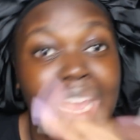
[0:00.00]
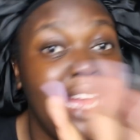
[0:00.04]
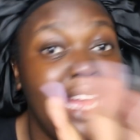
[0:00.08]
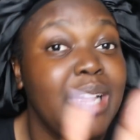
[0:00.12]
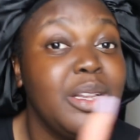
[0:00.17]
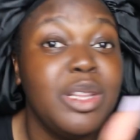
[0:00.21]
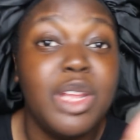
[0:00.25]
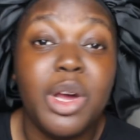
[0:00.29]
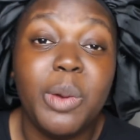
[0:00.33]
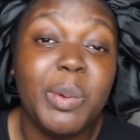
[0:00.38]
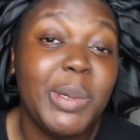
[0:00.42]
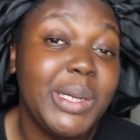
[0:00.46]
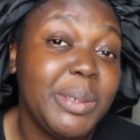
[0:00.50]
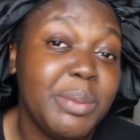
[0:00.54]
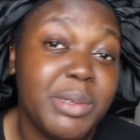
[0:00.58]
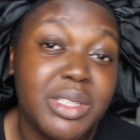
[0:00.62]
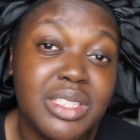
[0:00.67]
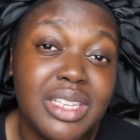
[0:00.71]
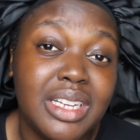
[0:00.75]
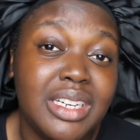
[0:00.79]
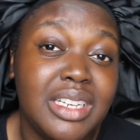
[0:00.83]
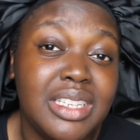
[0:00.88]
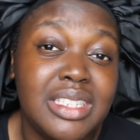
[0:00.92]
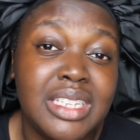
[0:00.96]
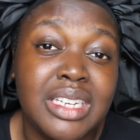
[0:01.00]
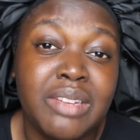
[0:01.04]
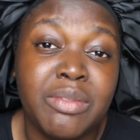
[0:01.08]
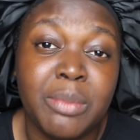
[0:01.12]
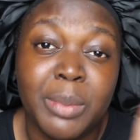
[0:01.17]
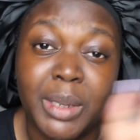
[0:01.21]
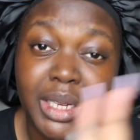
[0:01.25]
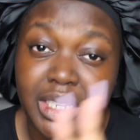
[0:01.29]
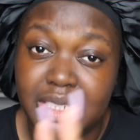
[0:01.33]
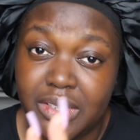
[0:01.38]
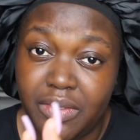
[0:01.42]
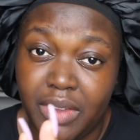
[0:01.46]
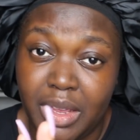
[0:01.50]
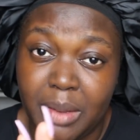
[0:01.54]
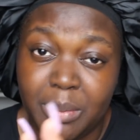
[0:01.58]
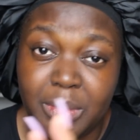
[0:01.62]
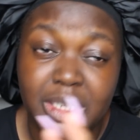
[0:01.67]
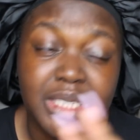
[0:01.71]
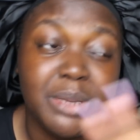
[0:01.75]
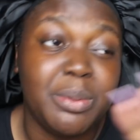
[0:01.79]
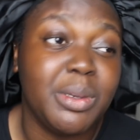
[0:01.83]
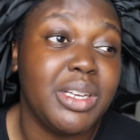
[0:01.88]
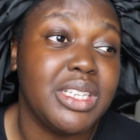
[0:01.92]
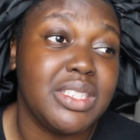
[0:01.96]
And the 1% isn't even because of him,
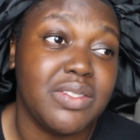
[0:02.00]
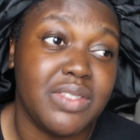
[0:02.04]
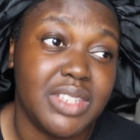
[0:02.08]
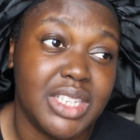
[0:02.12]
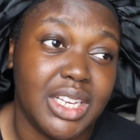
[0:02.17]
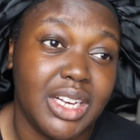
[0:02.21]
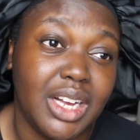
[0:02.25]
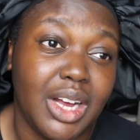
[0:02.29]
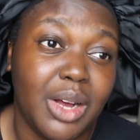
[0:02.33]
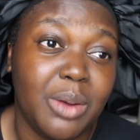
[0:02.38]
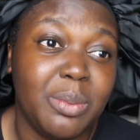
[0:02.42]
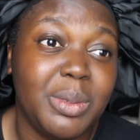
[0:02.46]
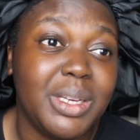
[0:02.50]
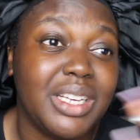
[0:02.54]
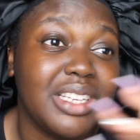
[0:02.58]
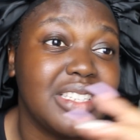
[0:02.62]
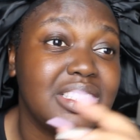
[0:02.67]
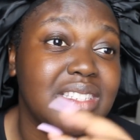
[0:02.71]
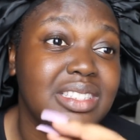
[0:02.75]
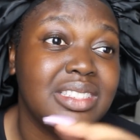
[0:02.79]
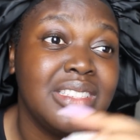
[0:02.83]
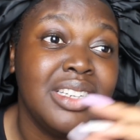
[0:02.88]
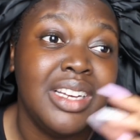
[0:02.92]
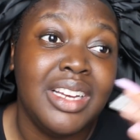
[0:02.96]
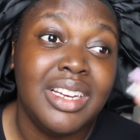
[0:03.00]
it's because of Cinco. Because